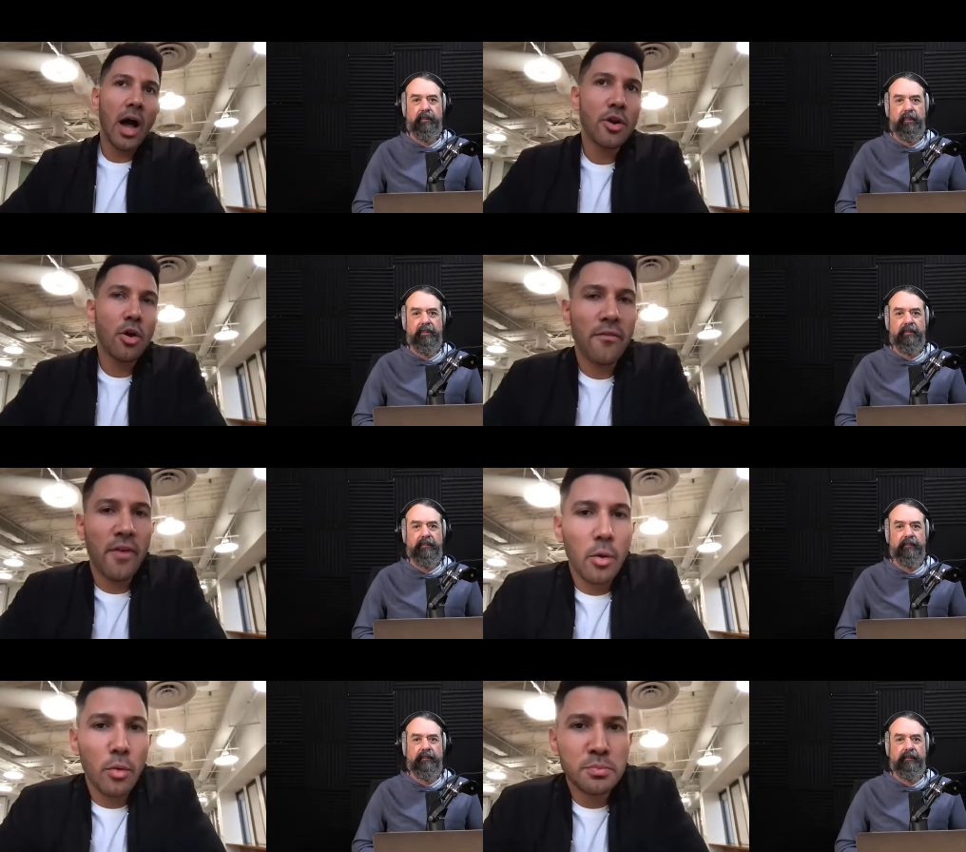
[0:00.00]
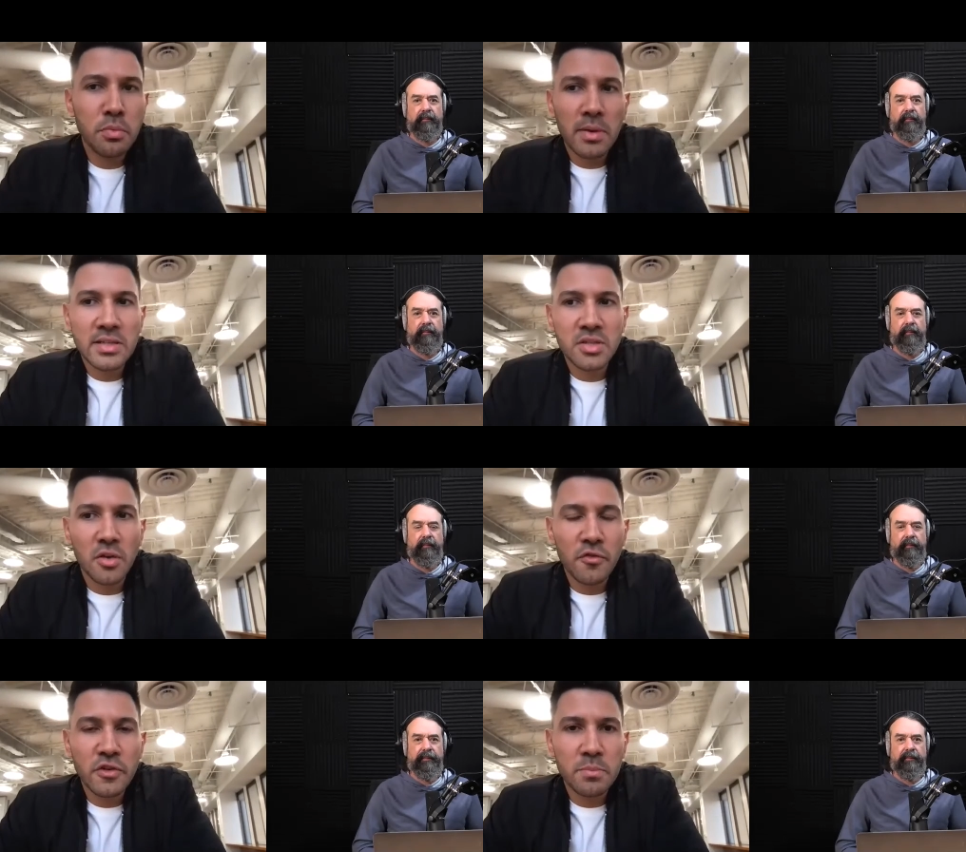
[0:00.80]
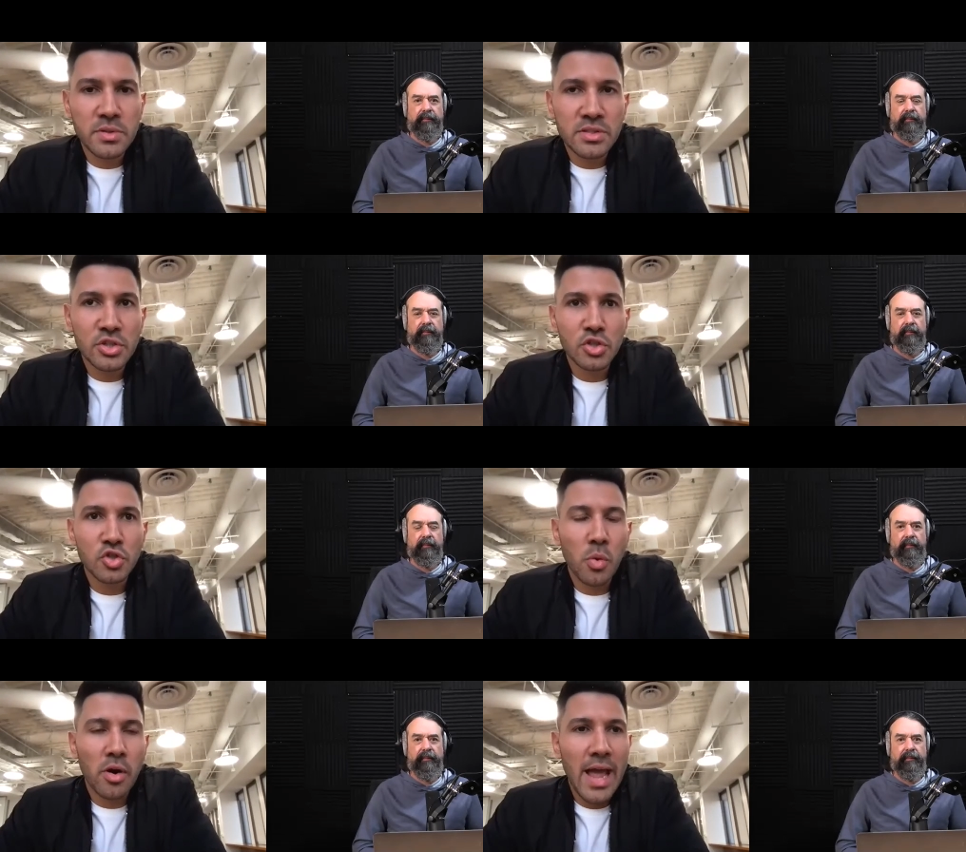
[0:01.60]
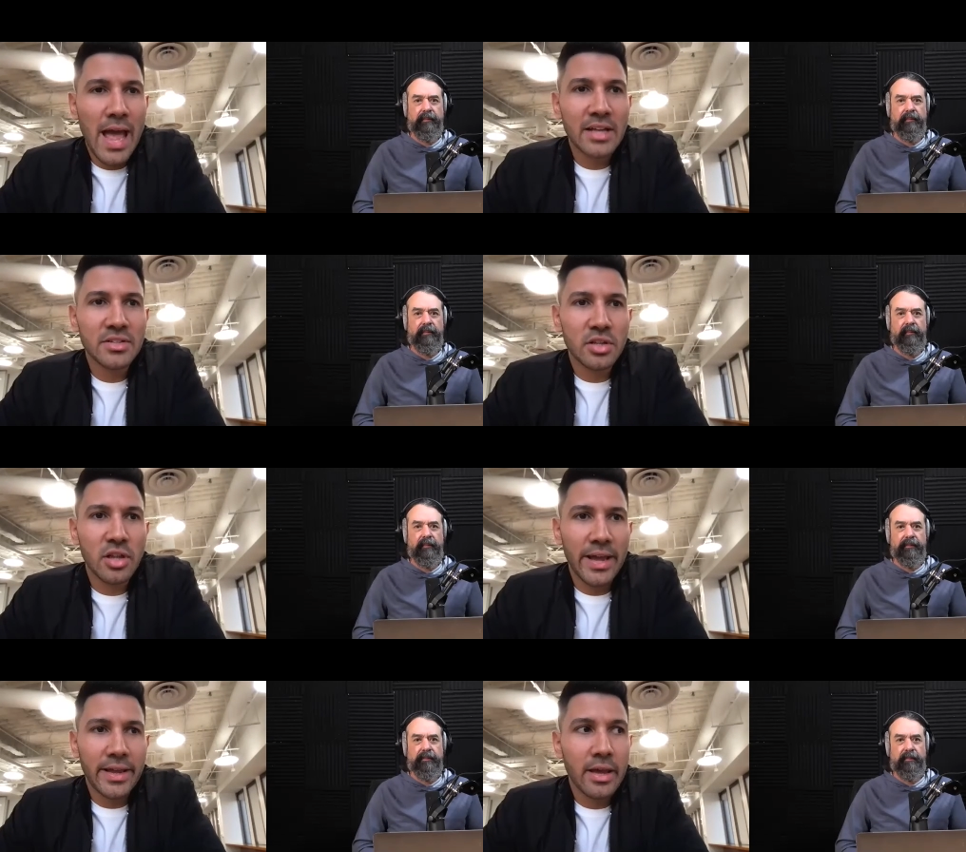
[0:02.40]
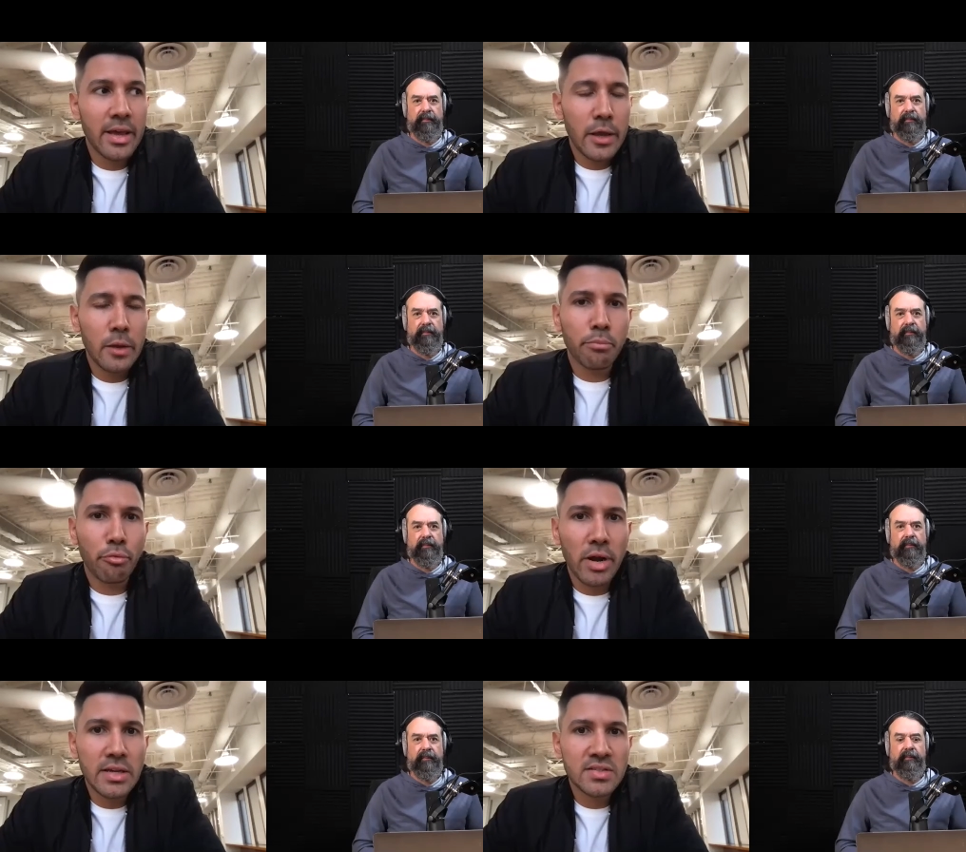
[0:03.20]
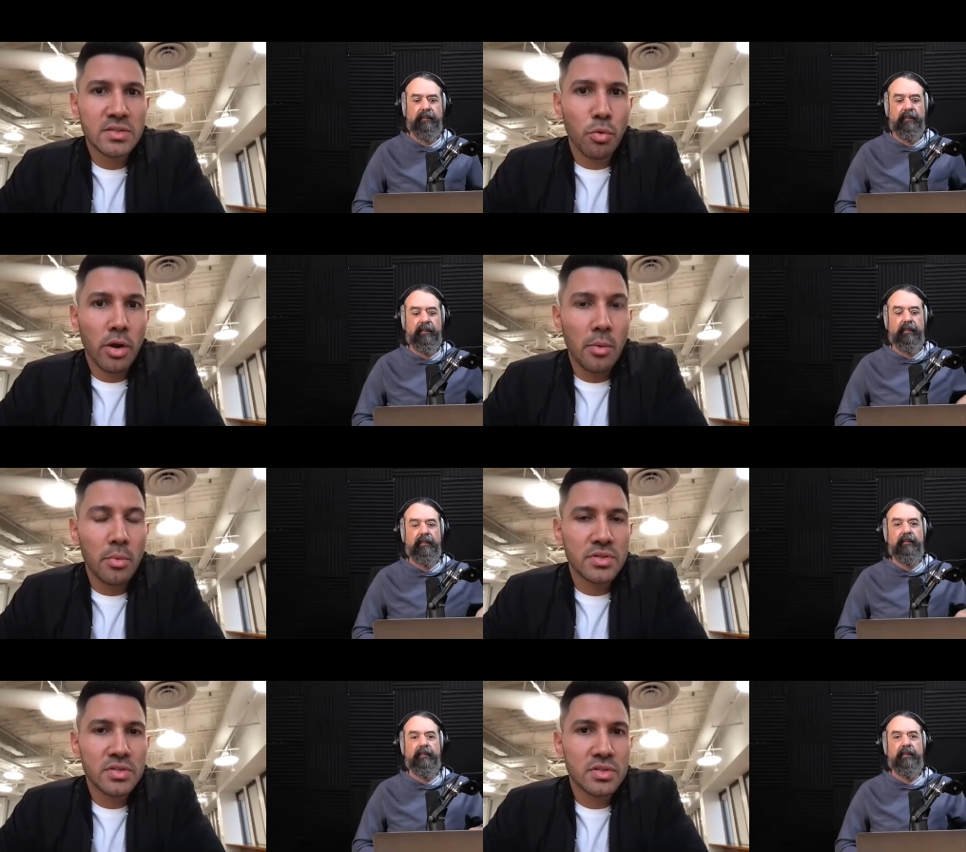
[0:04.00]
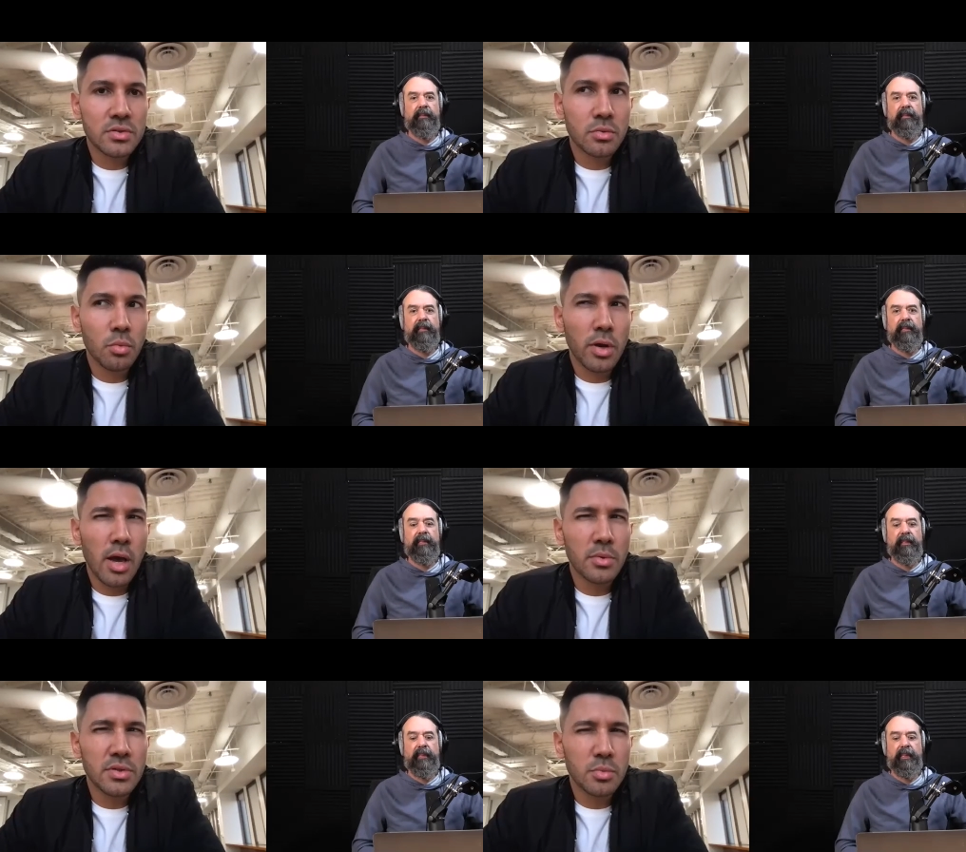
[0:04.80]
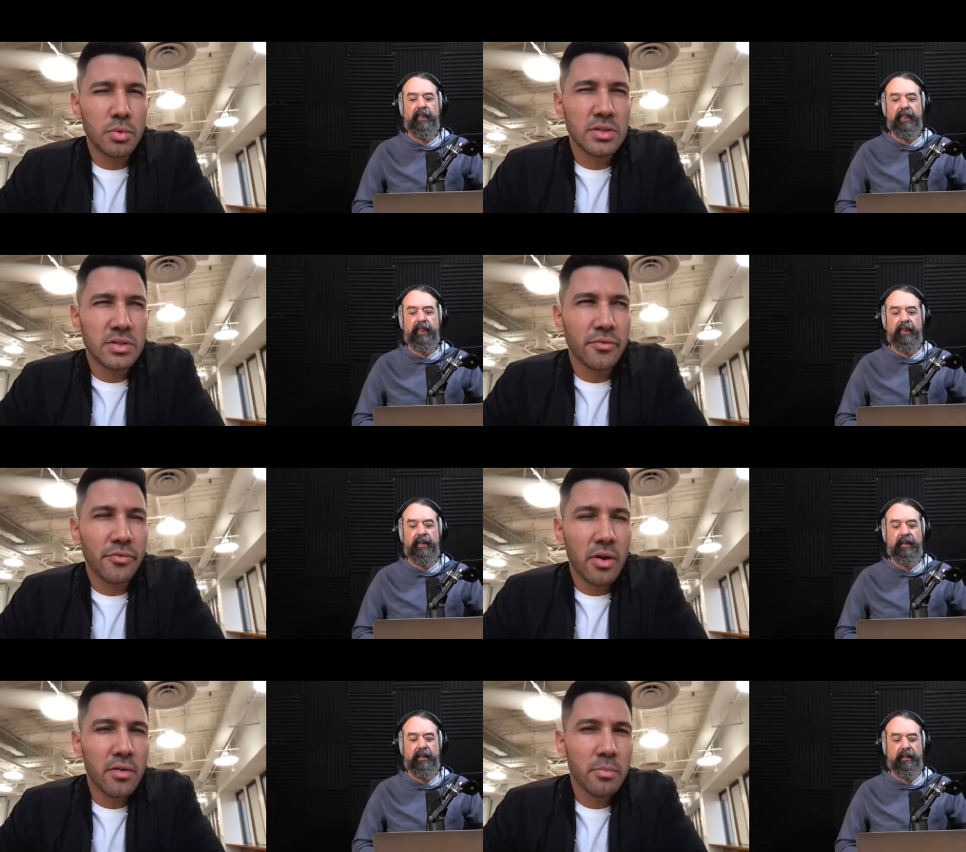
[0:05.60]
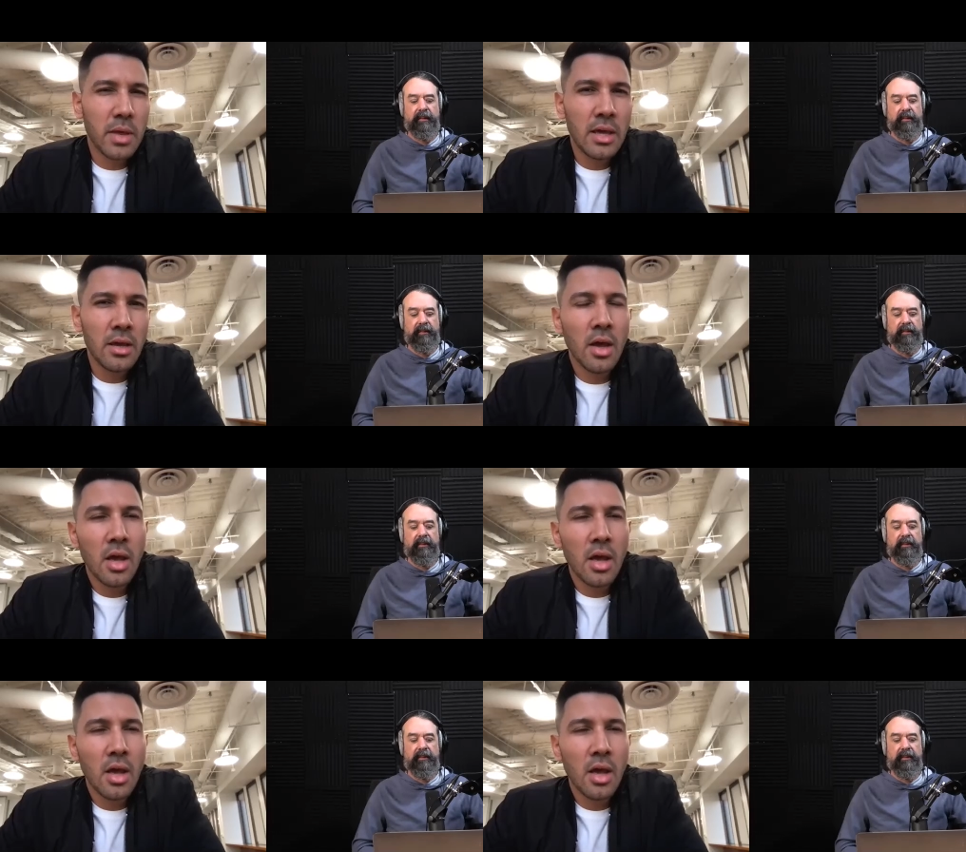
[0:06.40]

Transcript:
Speaker 1: I know if I always put myself into positions where I had to like embrace what I was what I was when is in front of me,